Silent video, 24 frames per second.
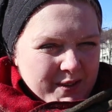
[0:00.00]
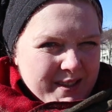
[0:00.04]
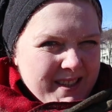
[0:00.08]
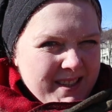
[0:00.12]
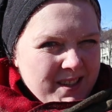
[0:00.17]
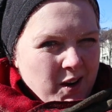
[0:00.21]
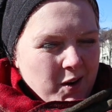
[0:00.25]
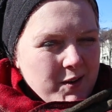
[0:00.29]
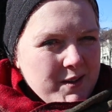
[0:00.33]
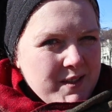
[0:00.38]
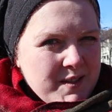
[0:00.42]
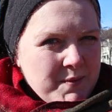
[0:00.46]
it's
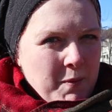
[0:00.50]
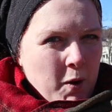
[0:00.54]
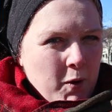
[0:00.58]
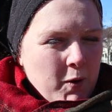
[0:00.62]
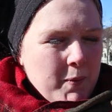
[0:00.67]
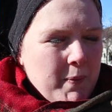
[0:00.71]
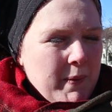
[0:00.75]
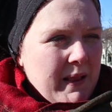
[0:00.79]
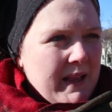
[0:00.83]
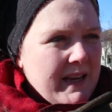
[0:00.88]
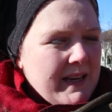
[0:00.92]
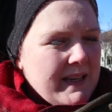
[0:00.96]
not a
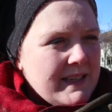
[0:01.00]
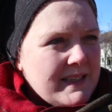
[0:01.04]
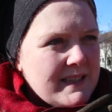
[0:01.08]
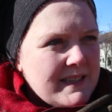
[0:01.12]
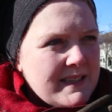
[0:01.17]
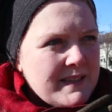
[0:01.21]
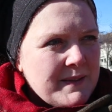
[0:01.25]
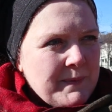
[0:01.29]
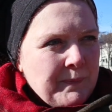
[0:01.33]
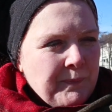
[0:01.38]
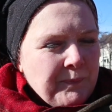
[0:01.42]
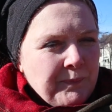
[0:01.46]
small
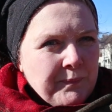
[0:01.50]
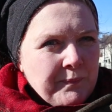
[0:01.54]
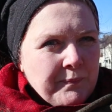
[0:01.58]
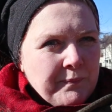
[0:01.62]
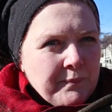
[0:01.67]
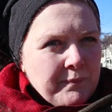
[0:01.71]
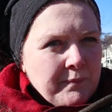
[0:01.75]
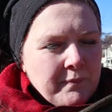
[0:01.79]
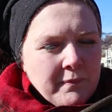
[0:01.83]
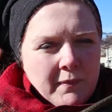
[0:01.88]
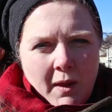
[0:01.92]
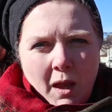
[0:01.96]
place.
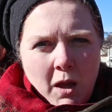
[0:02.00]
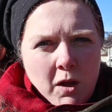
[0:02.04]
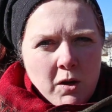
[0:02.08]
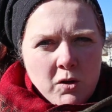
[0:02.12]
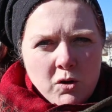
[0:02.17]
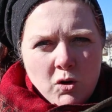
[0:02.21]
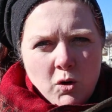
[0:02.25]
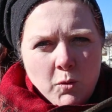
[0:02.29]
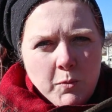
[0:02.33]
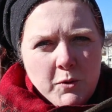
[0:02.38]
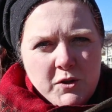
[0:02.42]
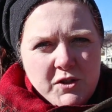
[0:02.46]

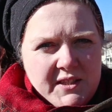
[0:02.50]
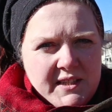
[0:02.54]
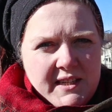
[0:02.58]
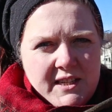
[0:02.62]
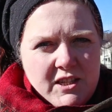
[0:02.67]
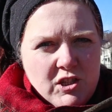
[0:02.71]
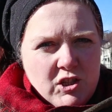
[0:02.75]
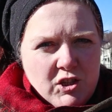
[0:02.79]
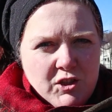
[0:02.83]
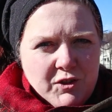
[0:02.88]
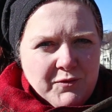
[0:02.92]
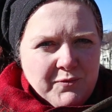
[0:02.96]
No bus
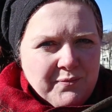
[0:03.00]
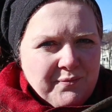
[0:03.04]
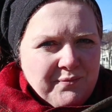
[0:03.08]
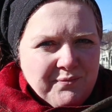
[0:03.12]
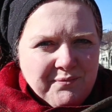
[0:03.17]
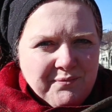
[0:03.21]
station,